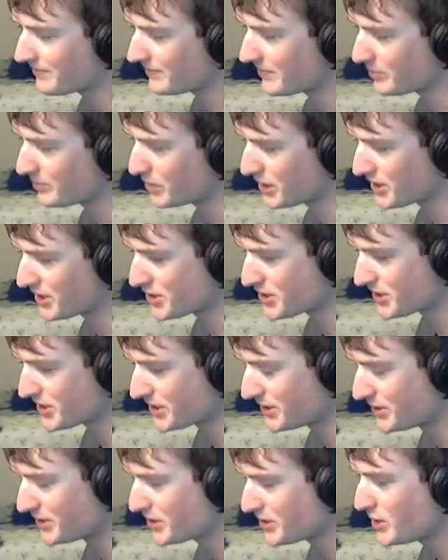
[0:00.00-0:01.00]
break a
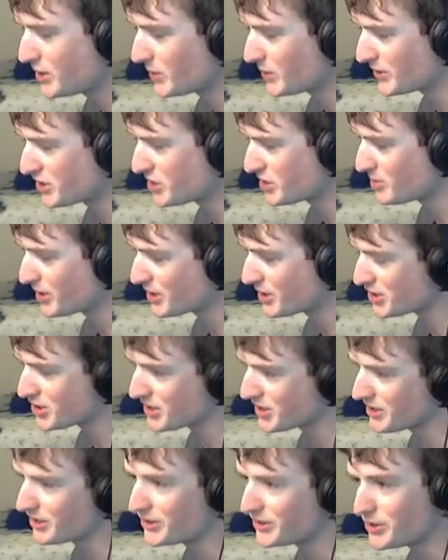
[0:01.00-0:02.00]
shield. Once you break a
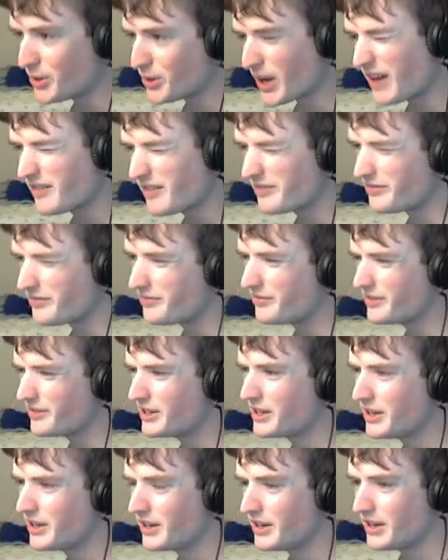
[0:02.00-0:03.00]
shield, you have
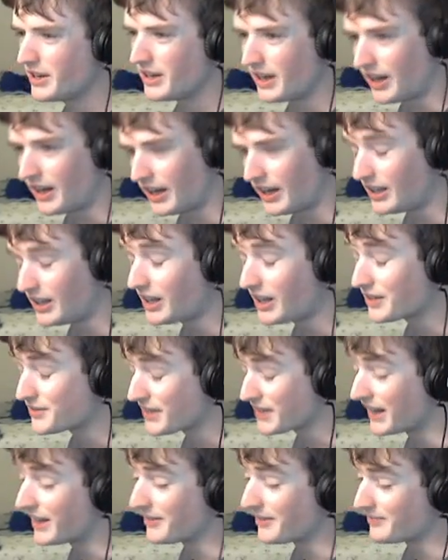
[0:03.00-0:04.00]
a lot of
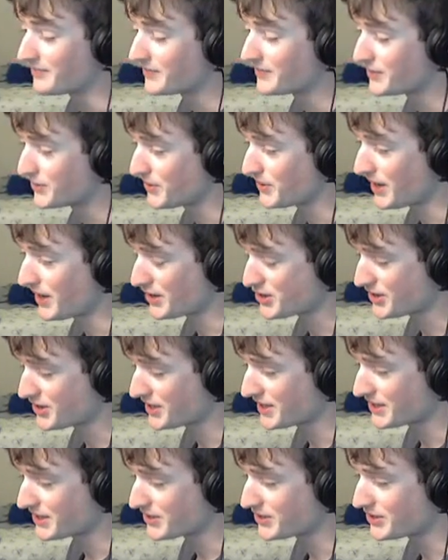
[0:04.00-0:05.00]
time to actually
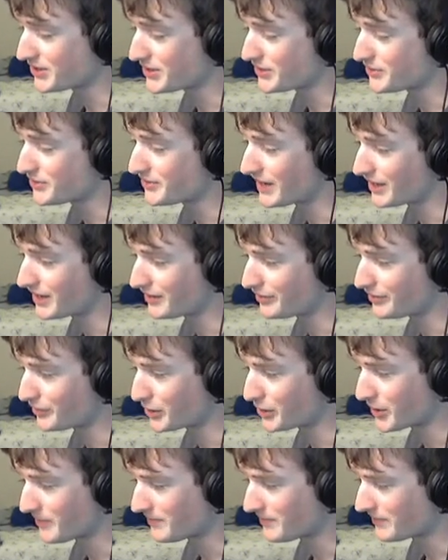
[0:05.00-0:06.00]
get into final
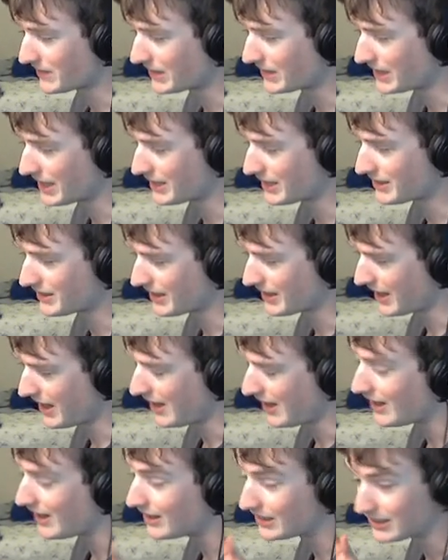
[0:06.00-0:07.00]
form, like
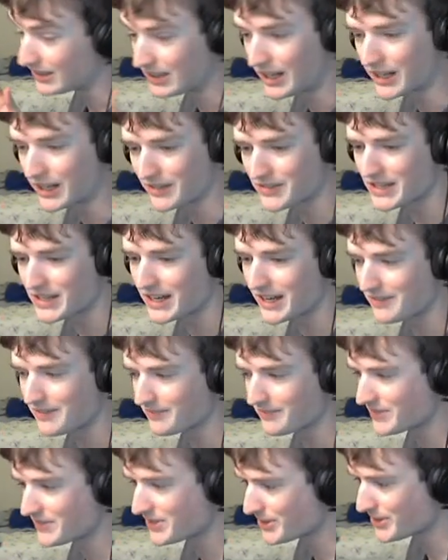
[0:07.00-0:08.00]
a lot of
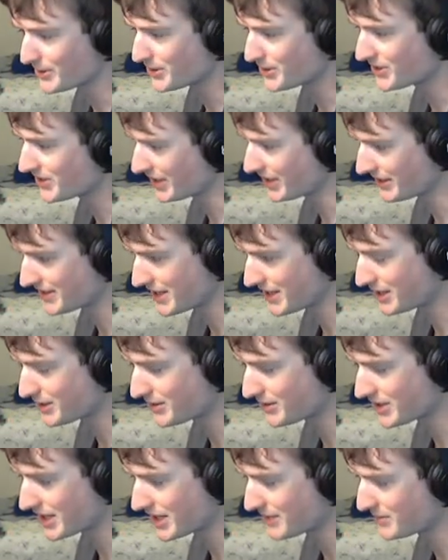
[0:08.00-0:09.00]
time. So just like take
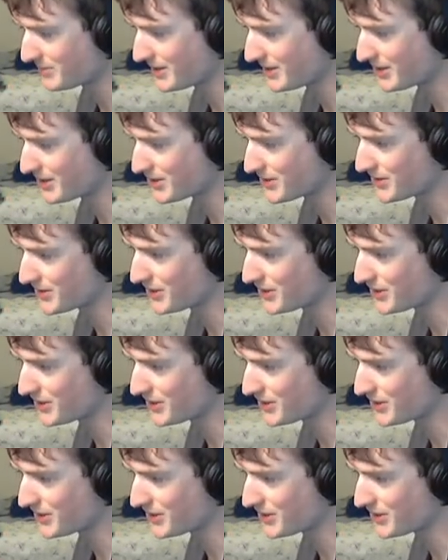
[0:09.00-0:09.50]
your time and make sure that